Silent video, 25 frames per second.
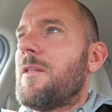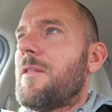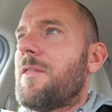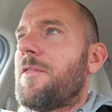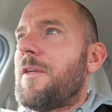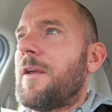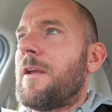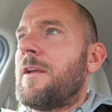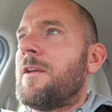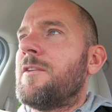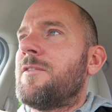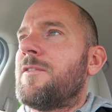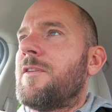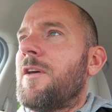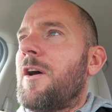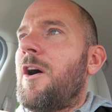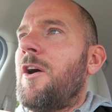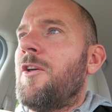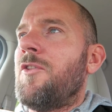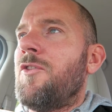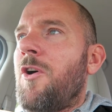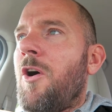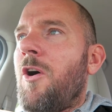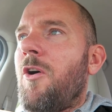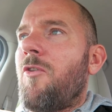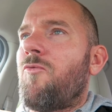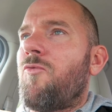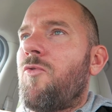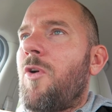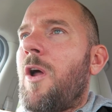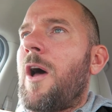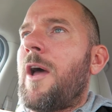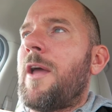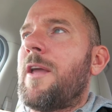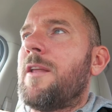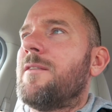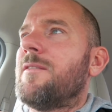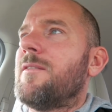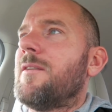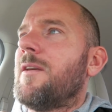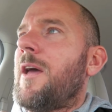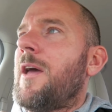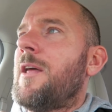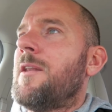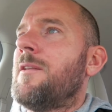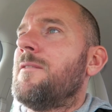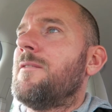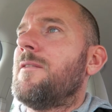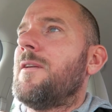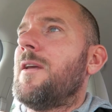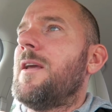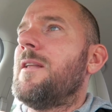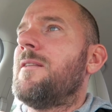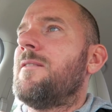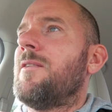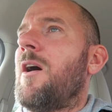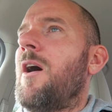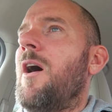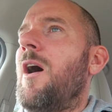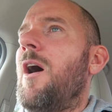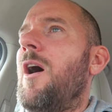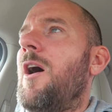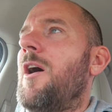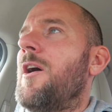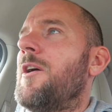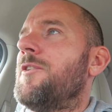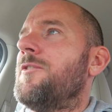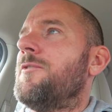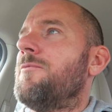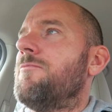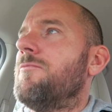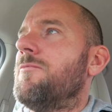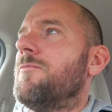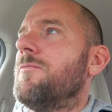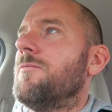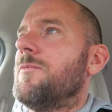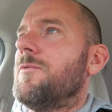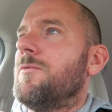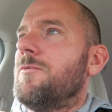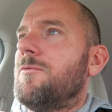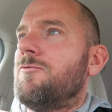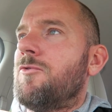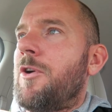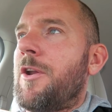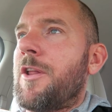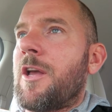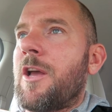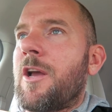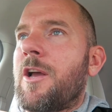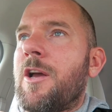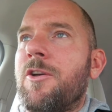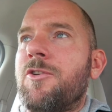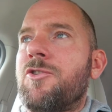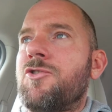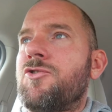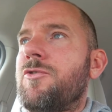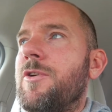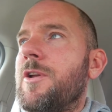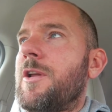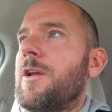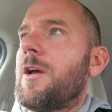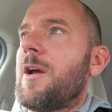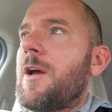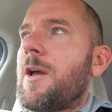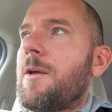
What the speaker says: things that are not right, and it's hard running a country.